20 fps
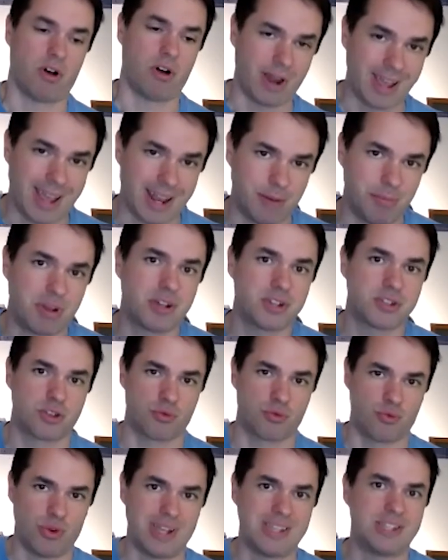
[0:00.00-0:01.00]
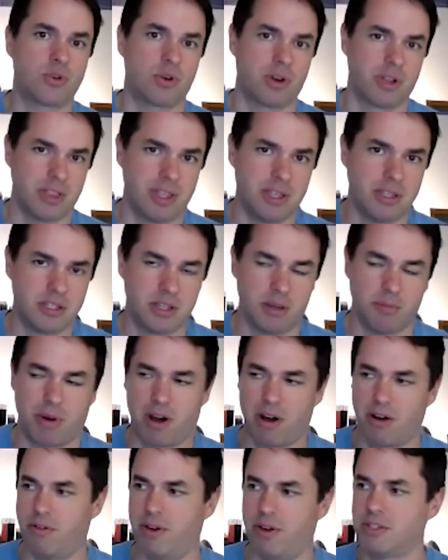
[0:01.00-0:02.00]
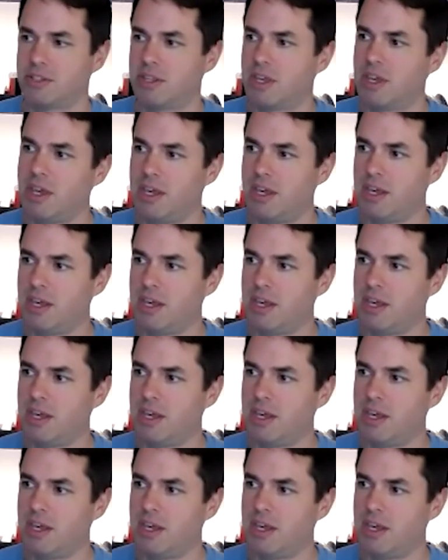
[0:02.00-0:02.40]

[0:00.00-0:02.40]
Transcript: right, and because of the risk, or at least the apparent risk,